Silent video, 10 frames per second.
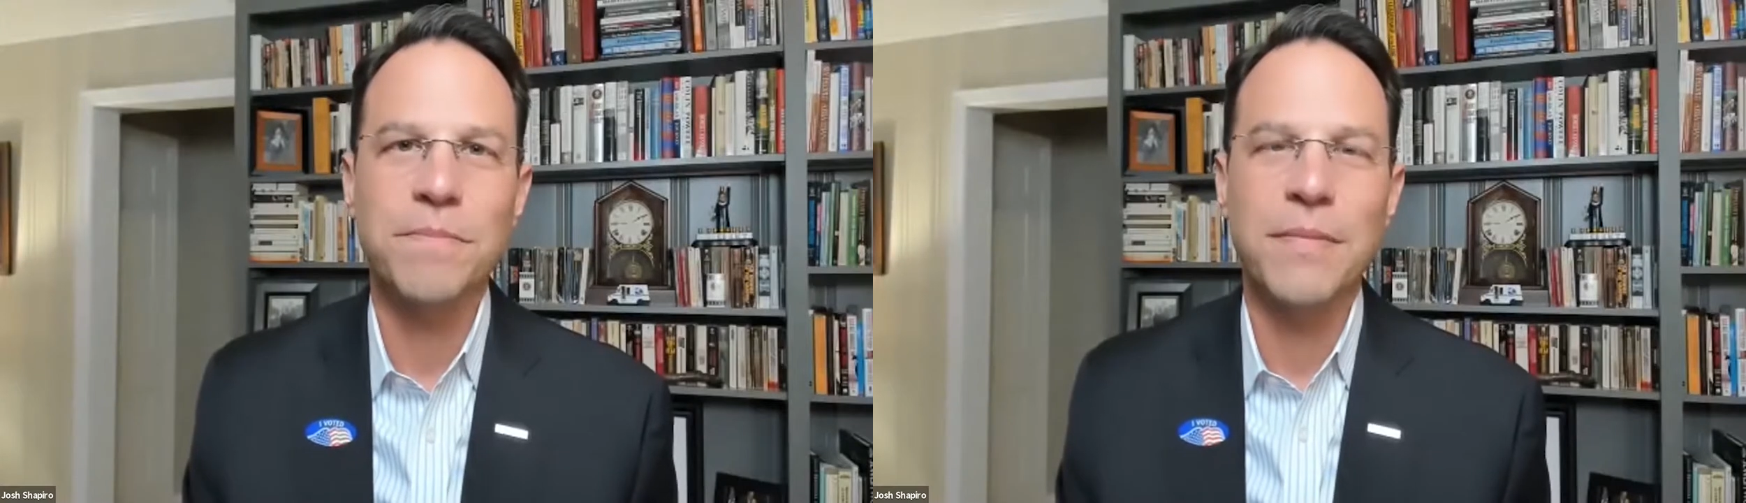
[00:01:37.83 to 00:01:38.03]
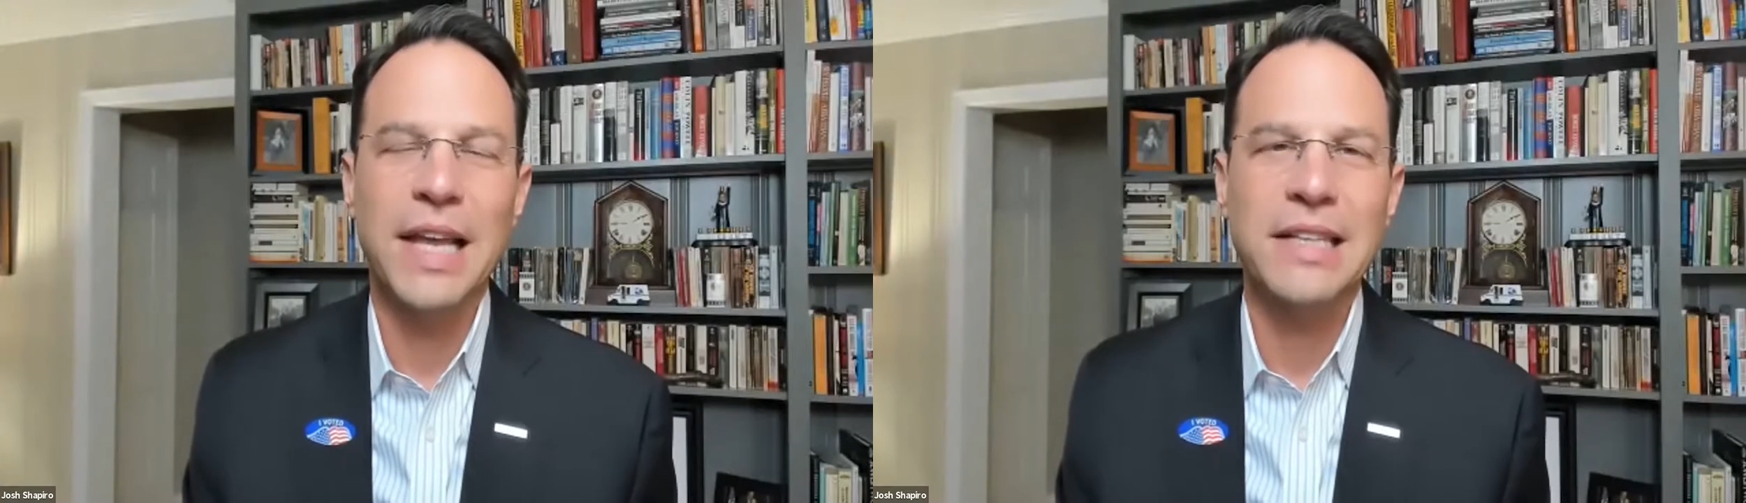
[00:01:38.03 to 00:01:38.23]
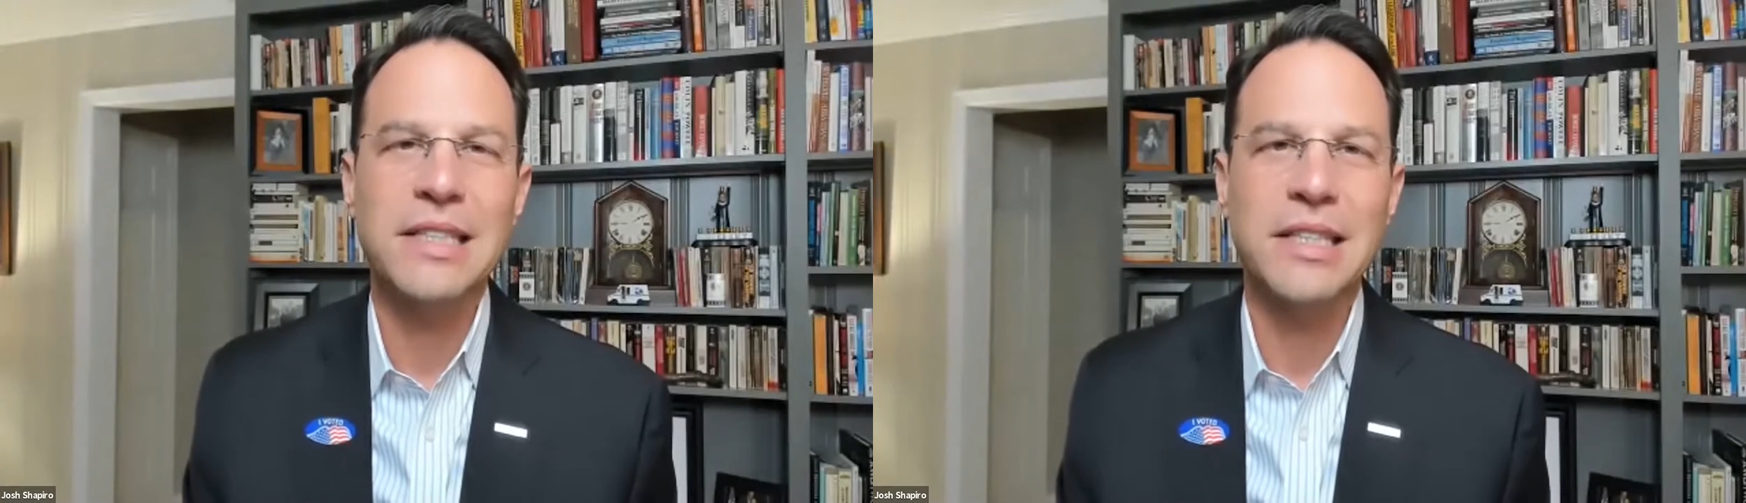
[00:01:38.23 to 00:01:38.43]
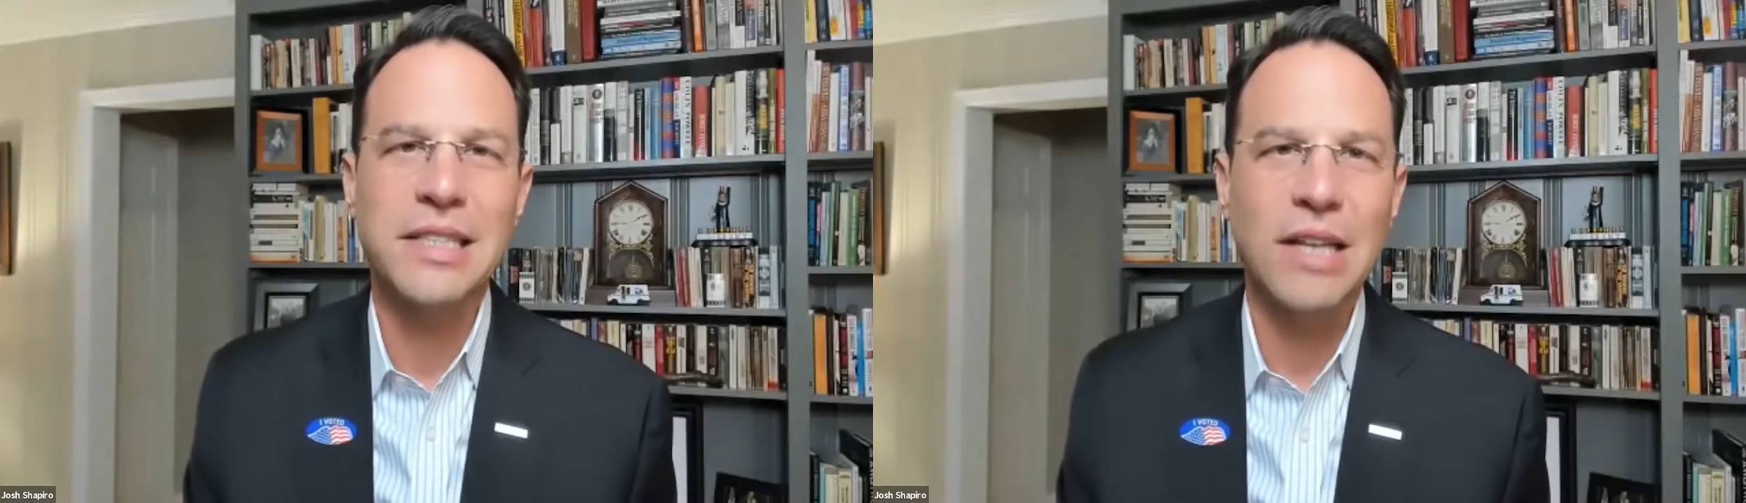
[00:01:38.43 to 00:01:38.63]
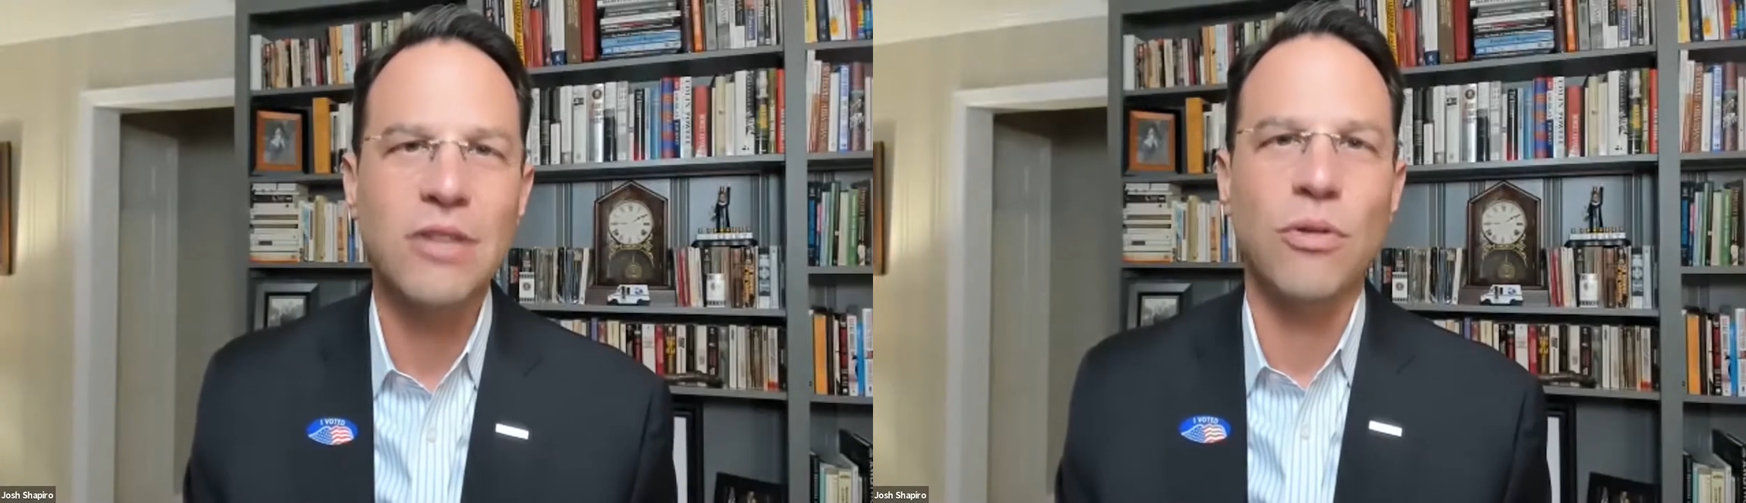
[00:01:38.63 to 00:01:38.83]
That's the
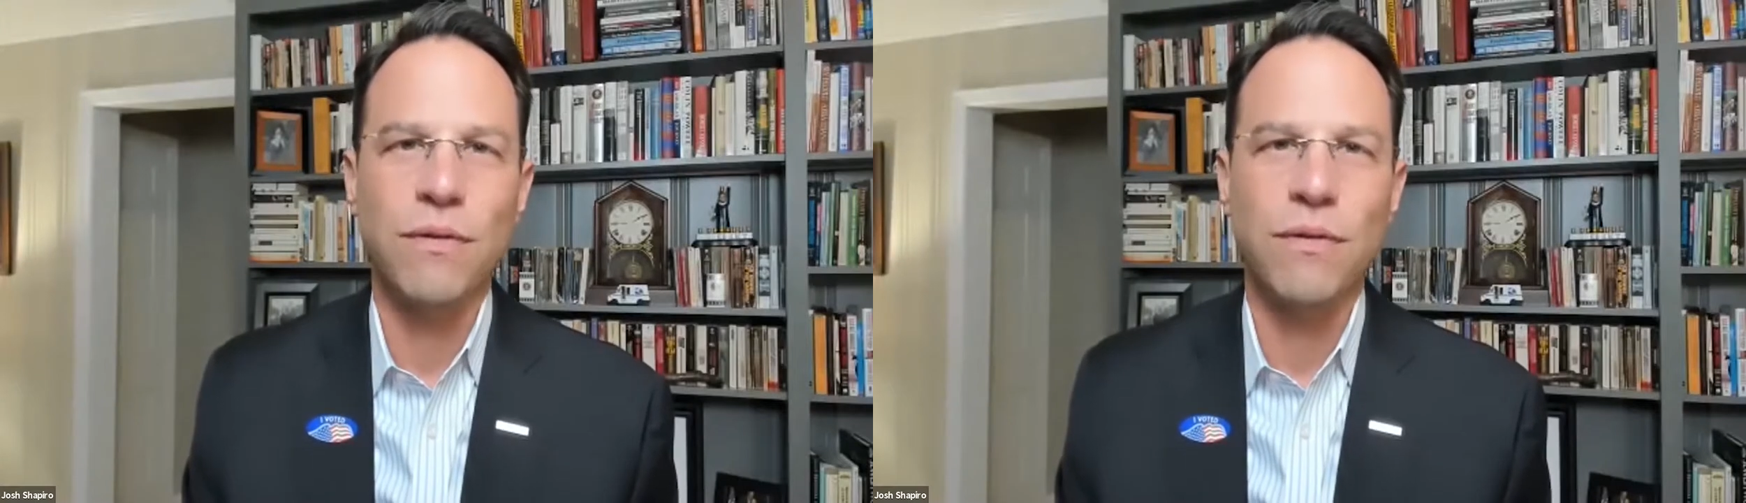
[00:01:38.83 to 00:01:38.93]
central